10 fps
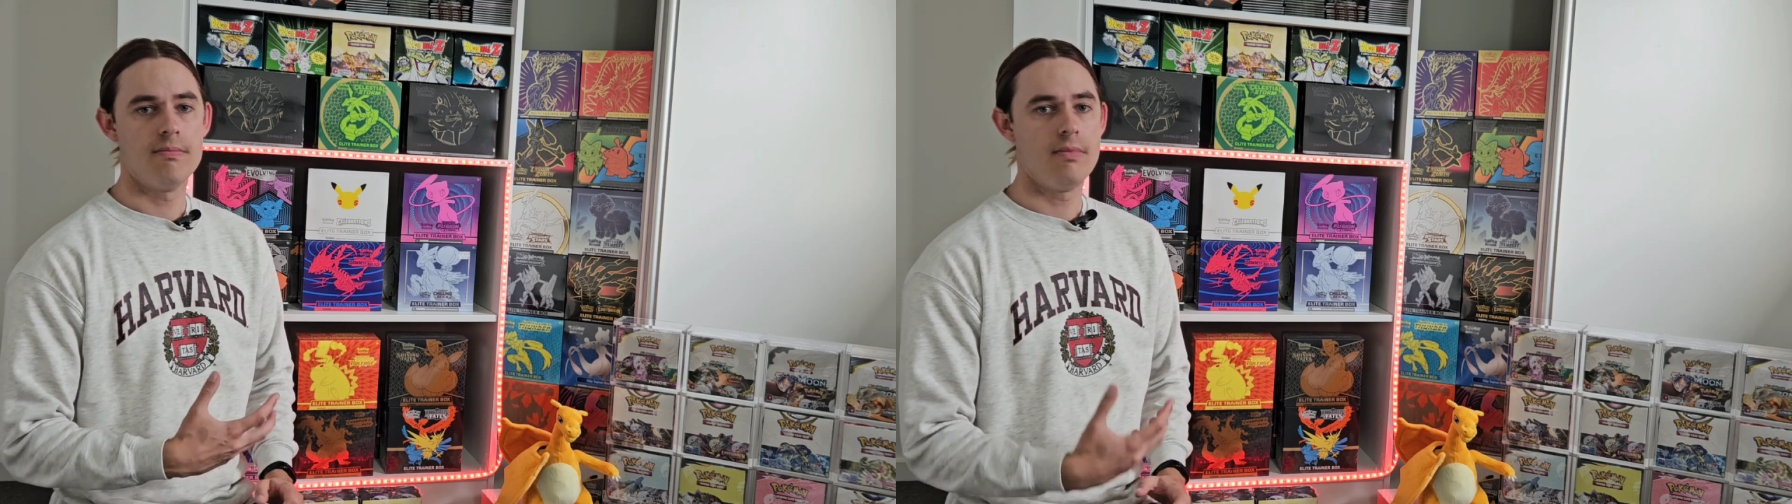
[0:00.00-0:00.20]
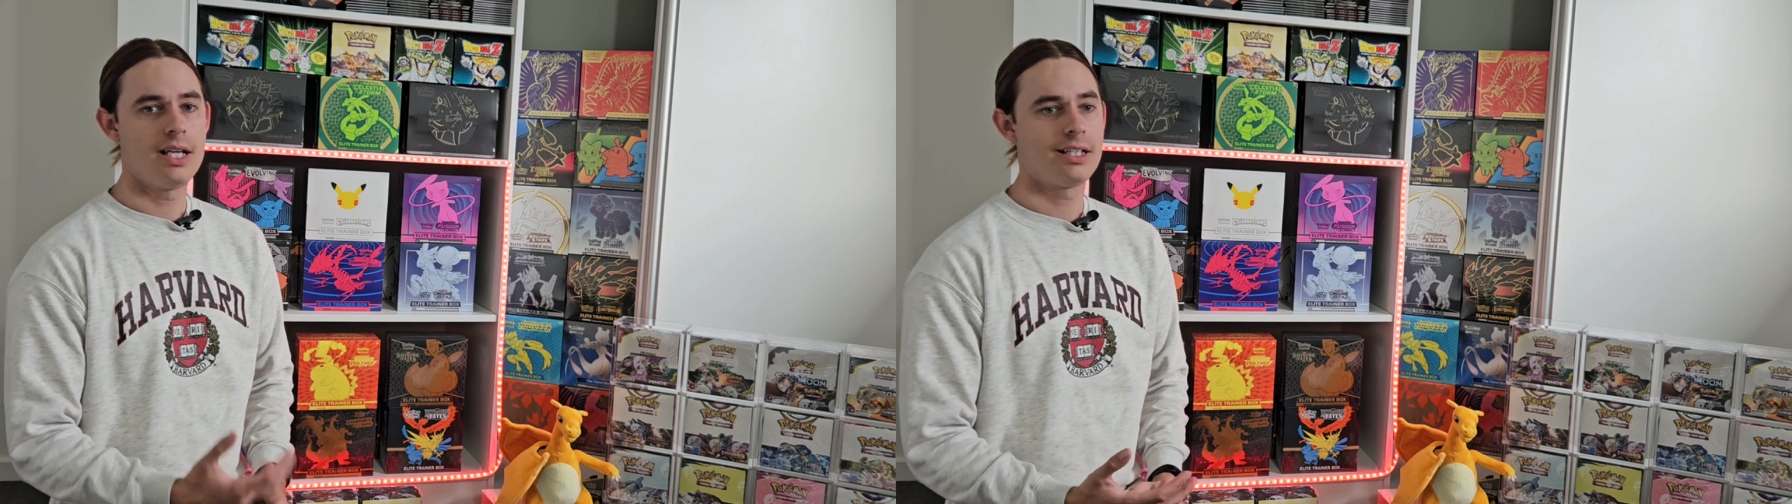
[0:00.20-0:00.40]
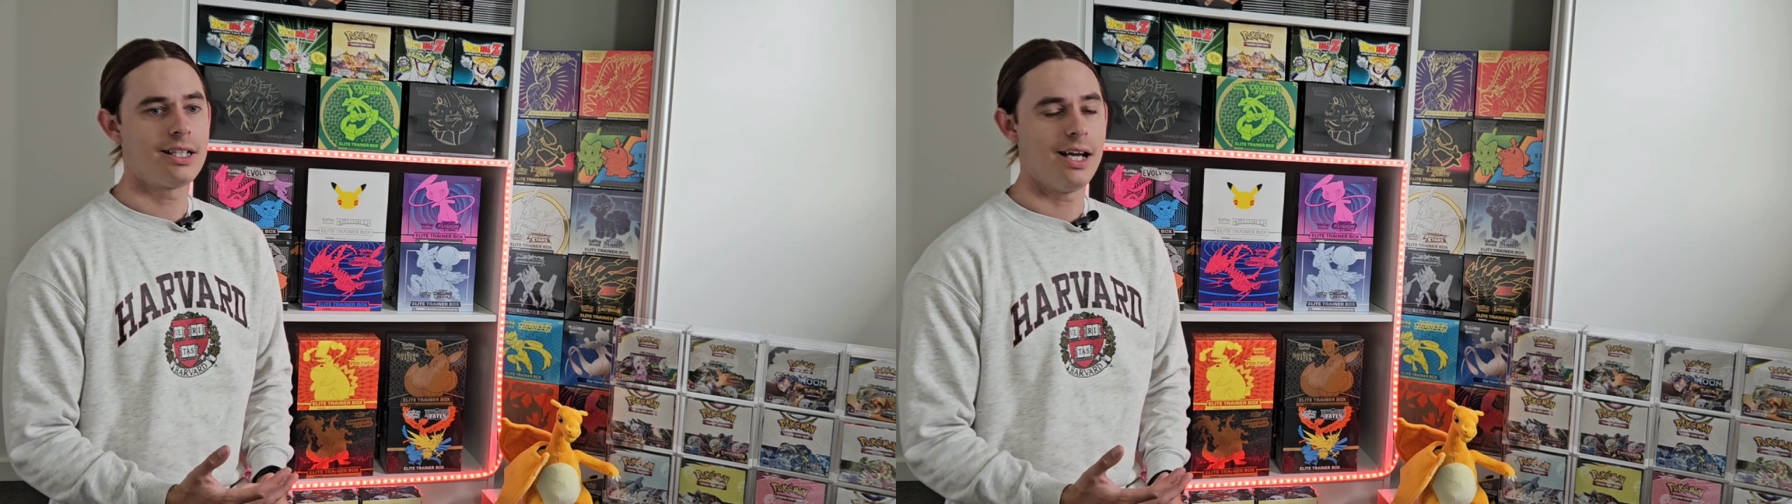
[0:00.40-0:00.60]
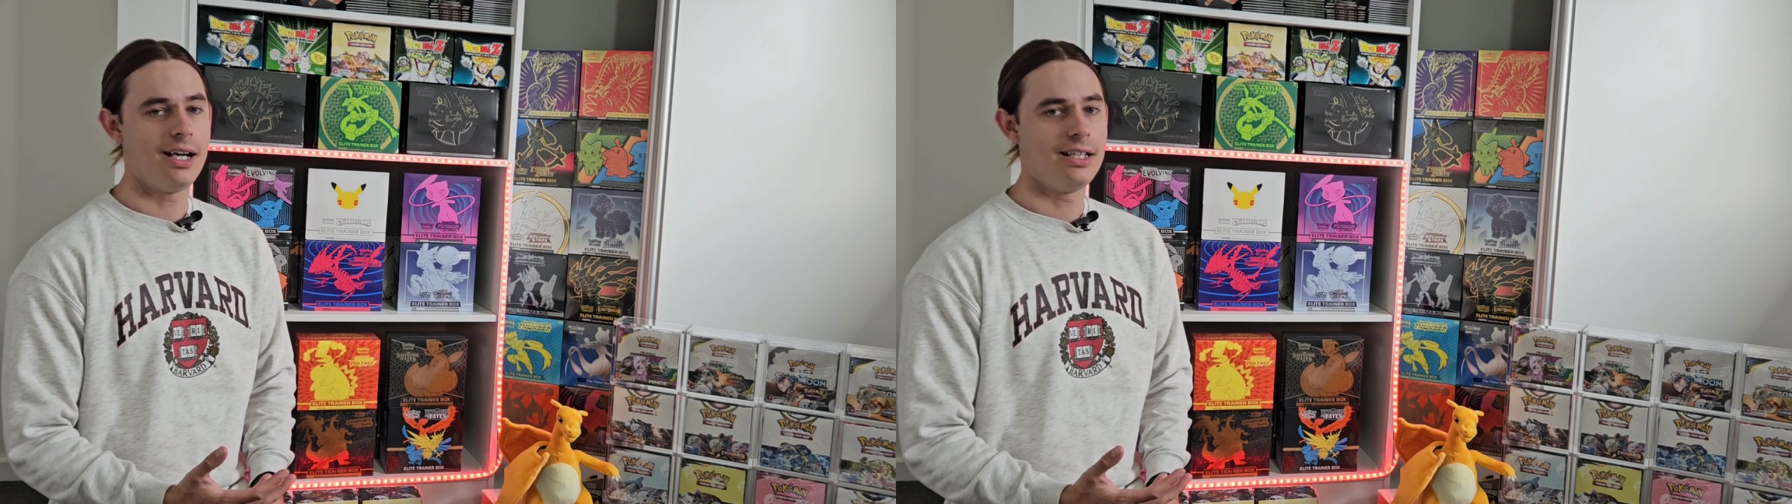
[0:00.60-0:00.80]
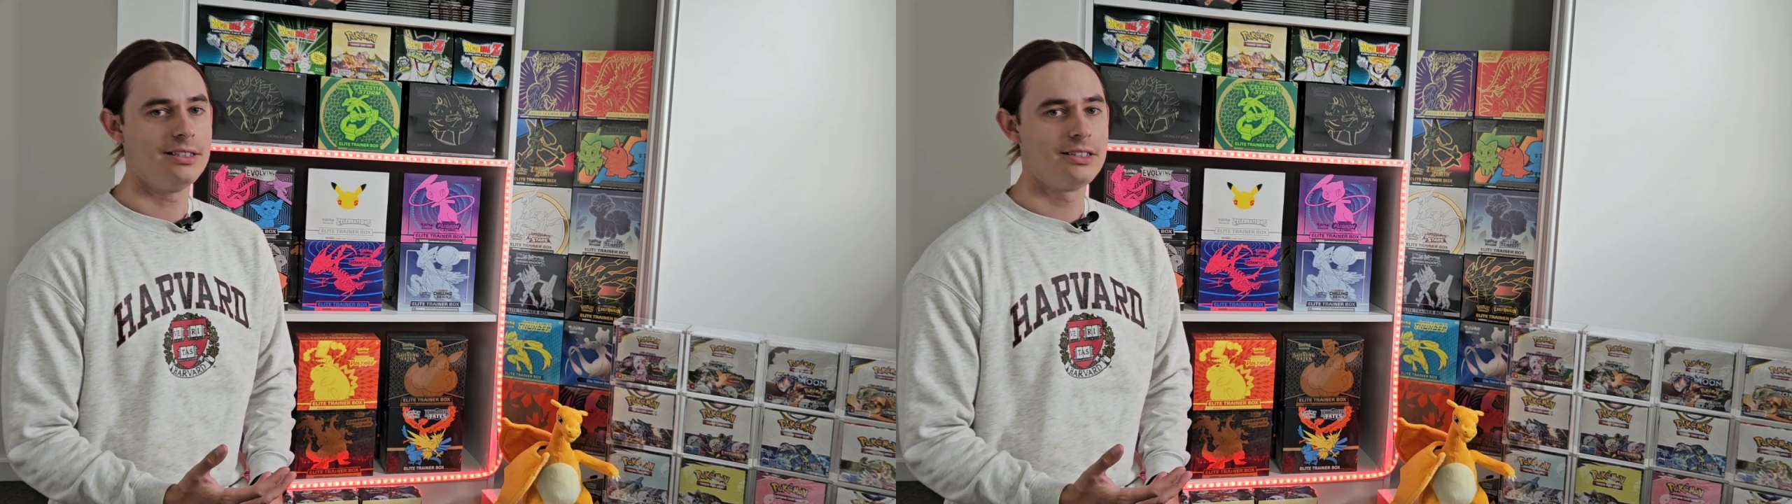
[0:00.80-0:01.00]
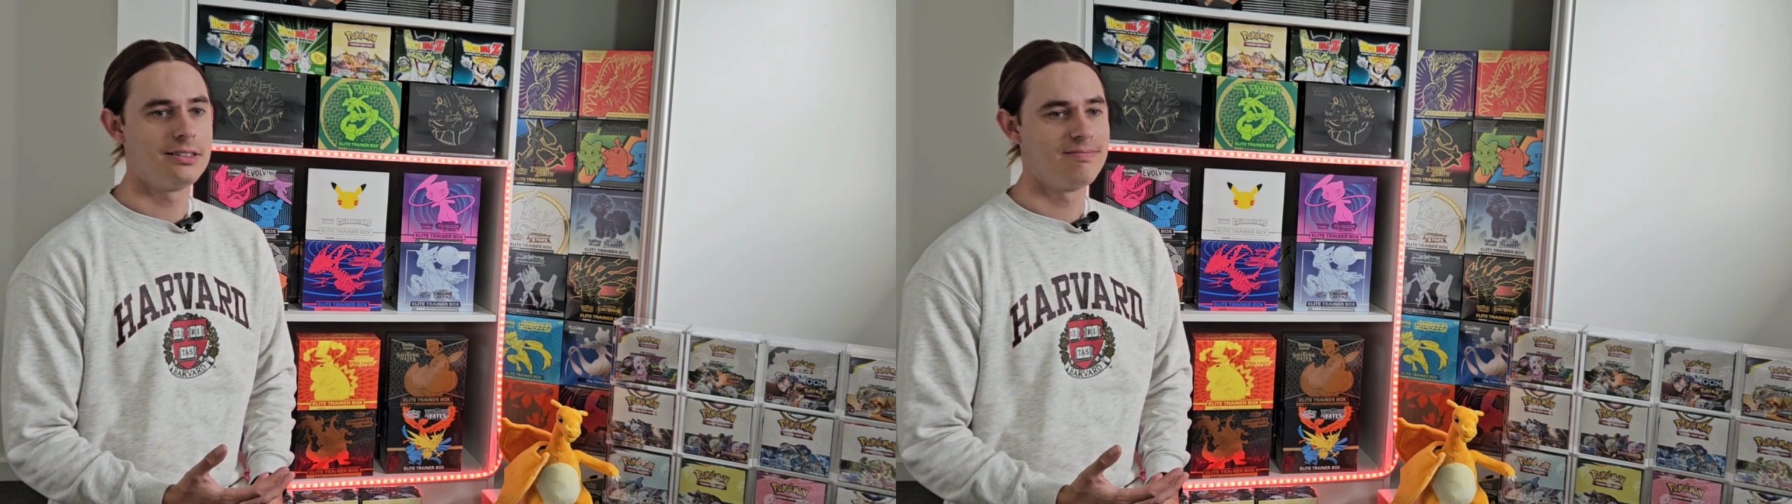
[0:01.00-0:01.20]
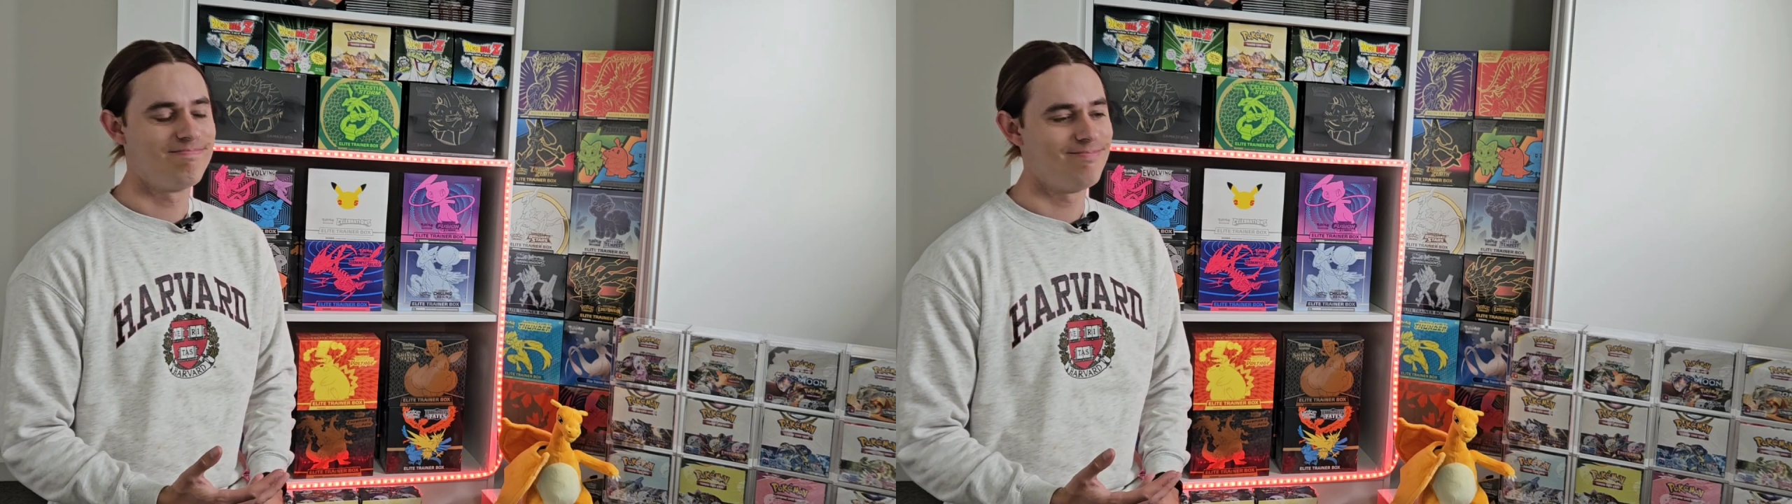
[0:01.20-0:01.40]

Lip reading: mega cards.